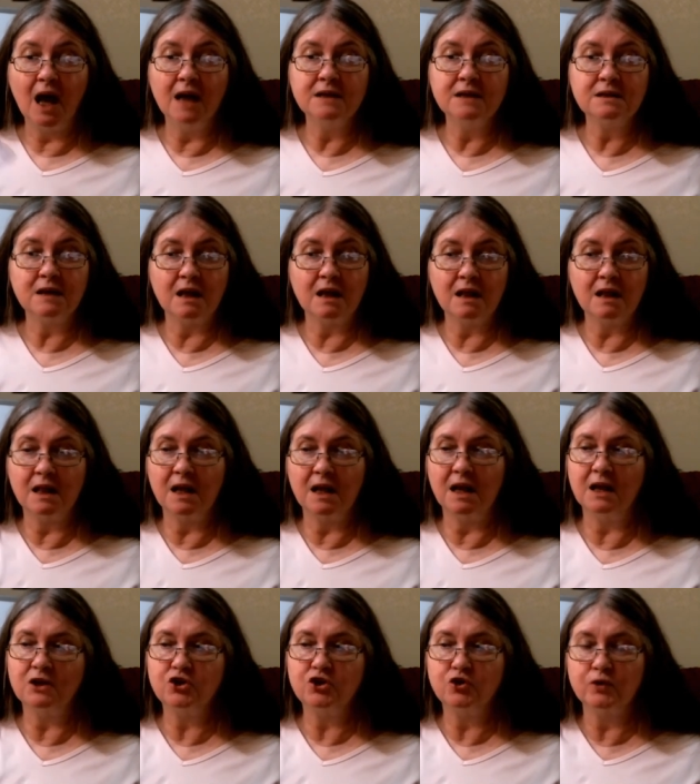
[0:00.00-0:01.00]
Because
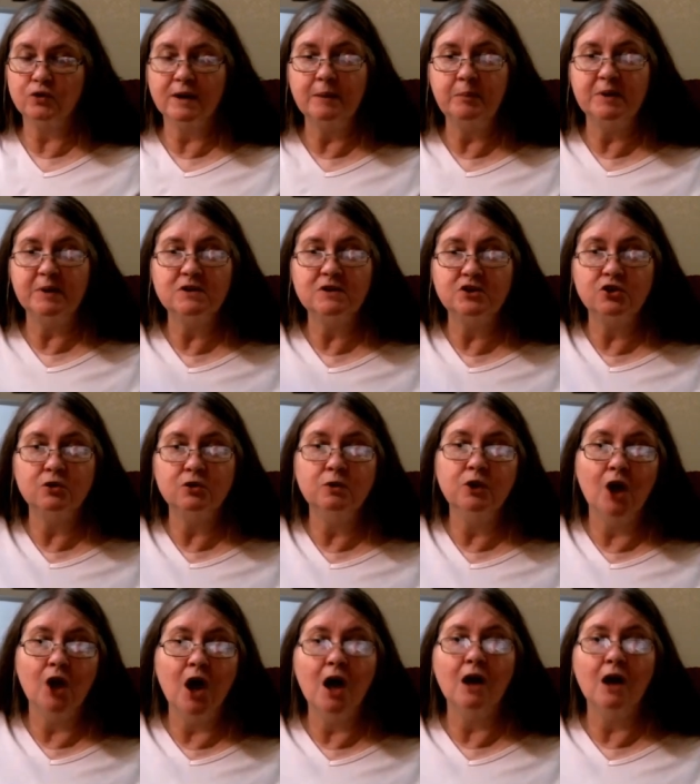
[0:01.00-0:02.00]
the trip is
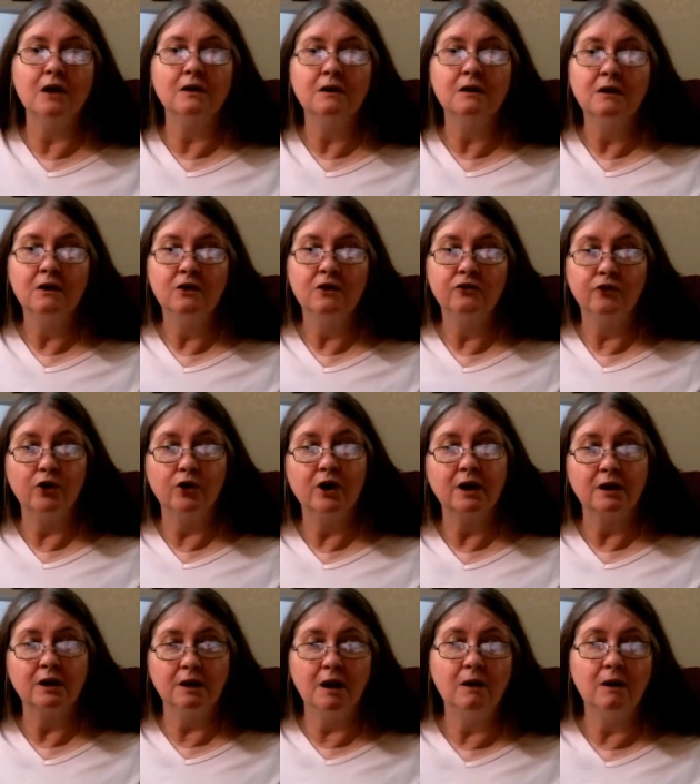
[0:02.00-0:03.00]
too long
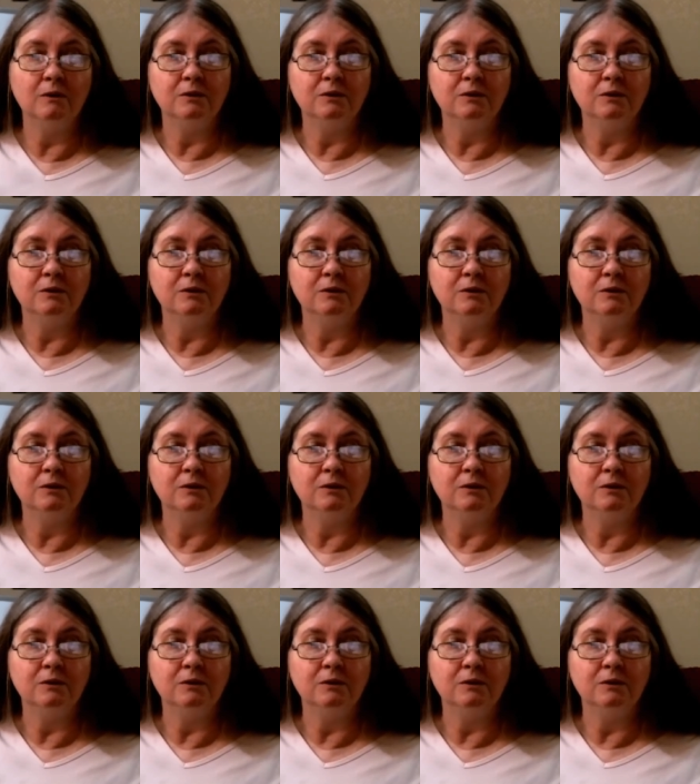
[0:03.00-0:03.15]
for a